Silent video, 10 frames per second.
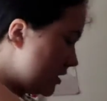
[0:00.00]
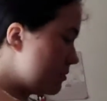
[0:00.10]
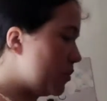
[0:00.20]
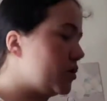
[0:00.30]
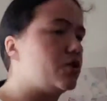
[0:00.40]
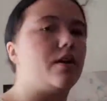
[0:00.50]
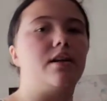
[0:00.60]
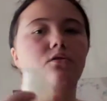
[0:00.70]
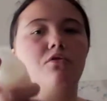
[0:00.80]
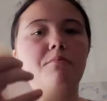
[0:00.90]
to moisturize
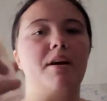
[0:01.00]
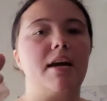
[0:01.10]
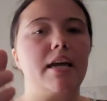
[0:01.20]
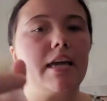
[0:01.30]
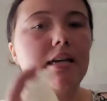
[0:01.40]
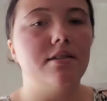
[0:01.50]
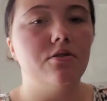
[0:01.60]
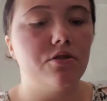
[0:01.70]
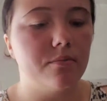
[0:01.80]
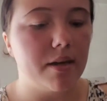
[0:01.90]
with my Yes to
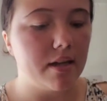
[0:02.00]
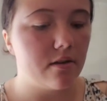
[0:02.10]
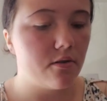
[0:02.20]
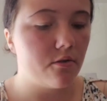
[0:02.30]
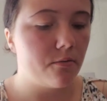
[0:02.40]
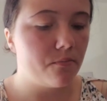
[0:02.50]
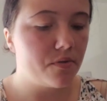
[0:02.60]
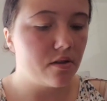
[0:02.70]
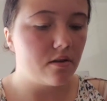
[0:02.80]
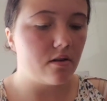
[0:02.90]
Tomato
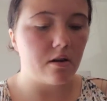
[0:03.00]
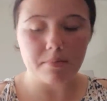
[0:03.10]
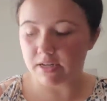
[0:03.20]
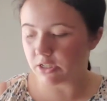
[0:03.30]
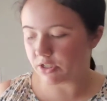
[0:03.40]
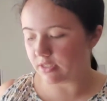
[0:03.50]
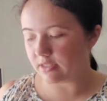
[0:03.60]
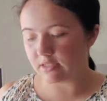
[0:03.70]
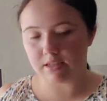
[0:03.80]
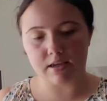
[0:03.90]
combination
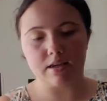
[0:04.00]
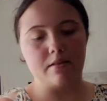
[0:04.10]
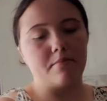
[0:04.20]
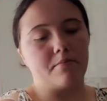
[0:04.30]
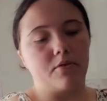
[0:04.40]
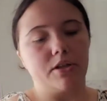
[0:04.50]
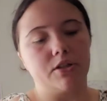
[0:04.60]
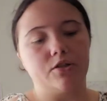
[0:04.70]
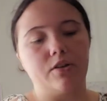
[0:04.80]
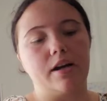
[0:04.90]
skin
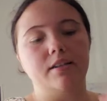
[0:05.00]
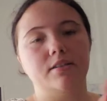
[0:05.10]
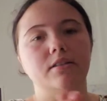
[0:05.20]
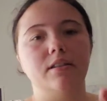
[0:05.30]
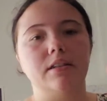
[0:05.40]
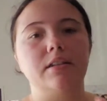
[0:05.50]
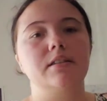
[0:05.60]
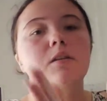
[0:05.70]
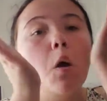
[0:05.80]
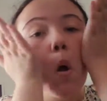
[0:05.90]
moisturizer.
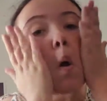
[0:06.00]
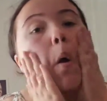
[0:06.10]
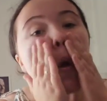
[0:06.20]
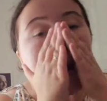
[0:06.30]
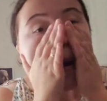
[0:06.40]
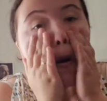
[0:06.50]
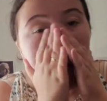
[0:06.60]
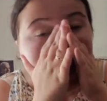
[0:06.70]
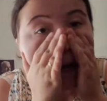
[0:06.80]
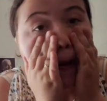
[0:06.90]
It's
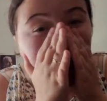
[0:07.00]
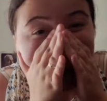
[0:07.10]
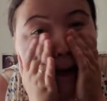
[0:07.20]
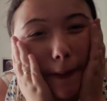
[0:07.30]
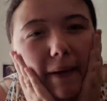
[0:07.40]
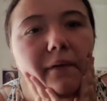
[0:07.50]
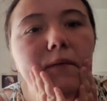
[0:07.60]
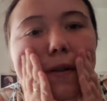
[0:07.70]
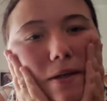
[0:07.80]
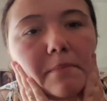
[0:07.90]
really good. It
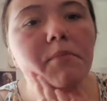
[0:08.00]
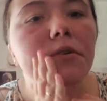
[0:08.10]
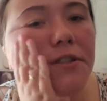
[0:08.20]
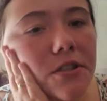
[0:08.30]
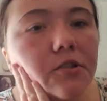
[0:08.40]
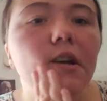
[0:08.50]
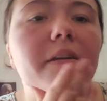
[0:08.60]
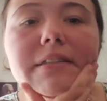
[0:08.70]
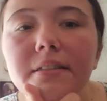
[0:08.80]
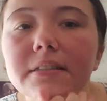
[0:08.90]
really
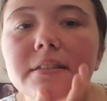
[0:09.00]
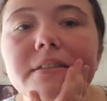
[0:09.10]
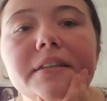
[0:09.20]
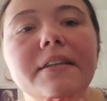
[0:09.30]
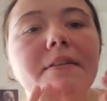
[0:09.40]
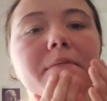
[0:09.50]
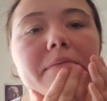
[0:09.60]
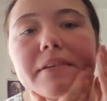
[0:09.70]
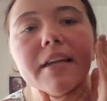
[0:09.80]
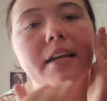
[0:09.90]
moisturizes the skin
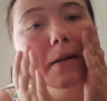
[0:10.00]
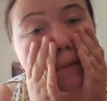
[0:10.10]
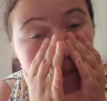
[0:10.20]
and